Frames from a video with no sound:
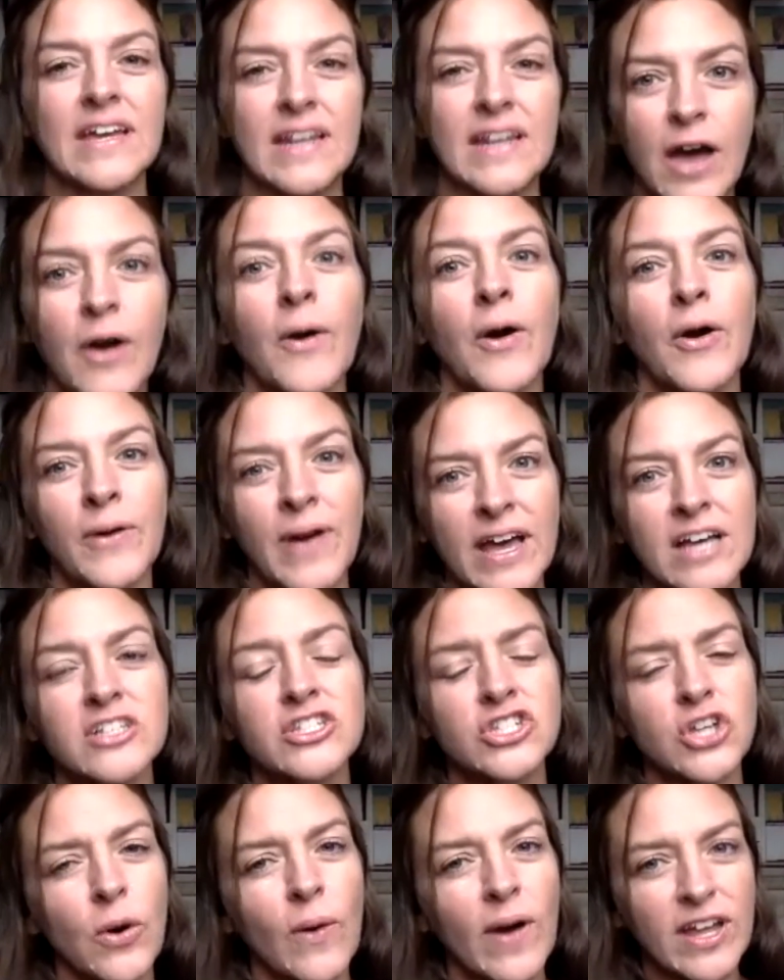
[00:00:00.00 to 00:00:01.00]
now. Okay.
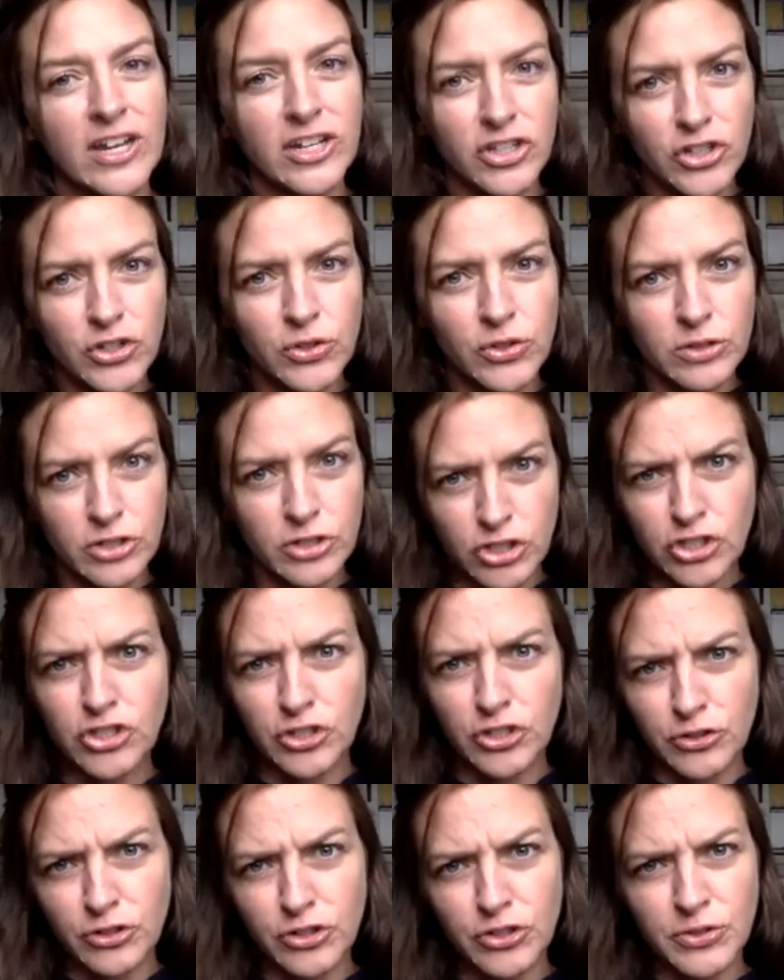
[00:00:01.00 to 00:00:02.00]
So, and do
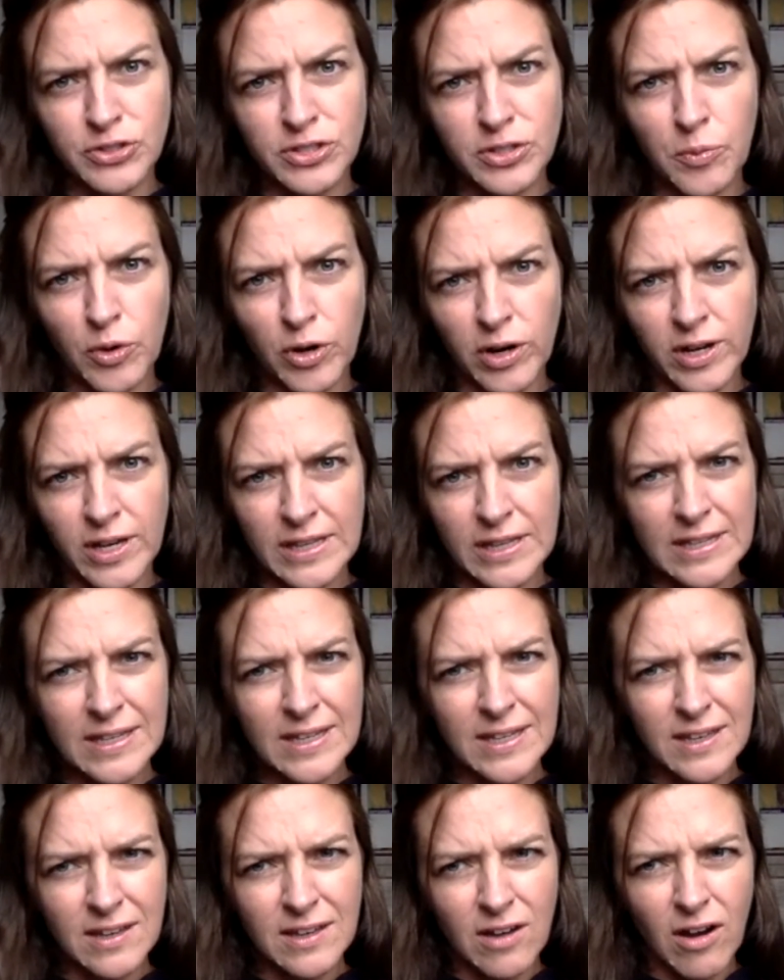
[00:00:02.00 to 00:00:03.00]
you do some work in
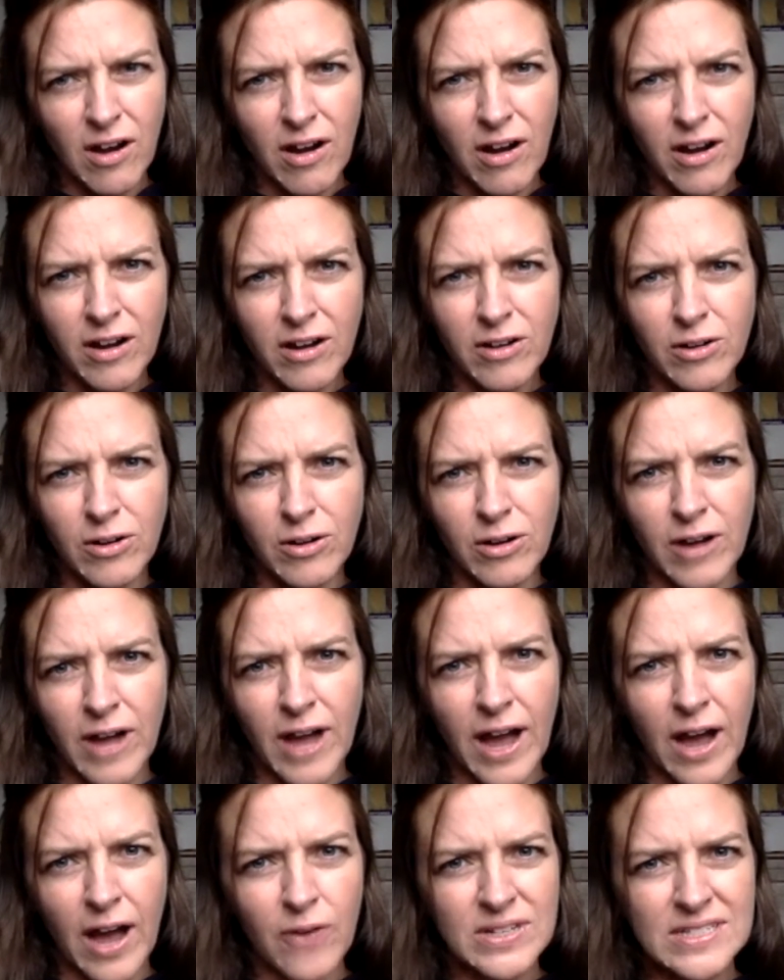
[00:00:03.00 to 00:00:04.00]
the ER, or
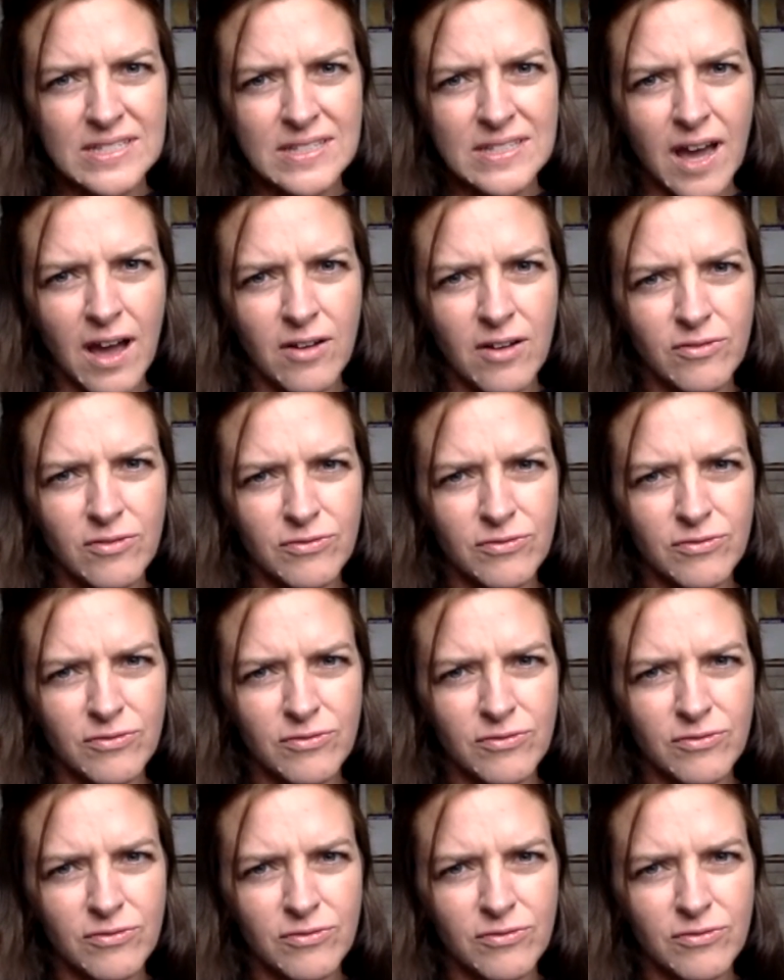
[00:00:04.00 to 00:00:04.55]
how is that